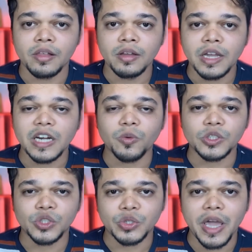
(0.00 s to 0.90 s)
It
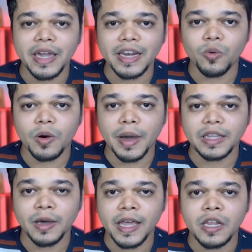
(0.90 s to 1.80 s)
was taken over by
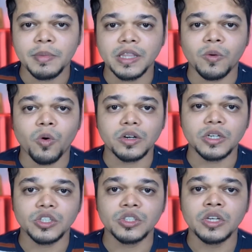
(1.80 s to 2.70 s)
the enemy, the
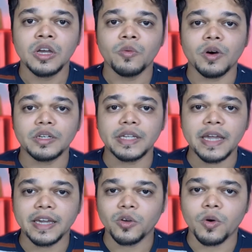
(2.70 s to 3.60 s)
waters were
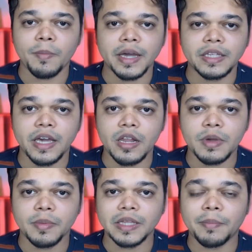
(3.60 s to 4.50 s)
taken over by the
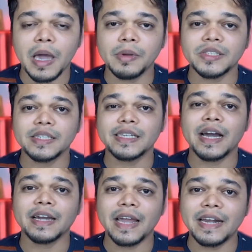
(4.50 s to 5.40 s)
enemy. But the Bible says he
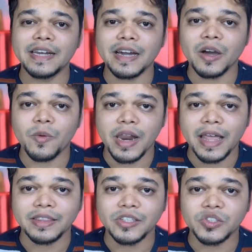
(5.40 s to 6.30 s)
again dug a well,
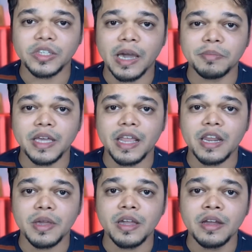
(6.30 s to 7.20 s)
and this time the
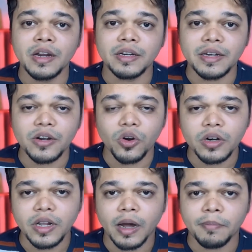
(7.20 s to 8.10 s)
enemy did
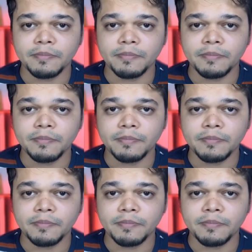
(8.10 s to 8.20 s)
not come.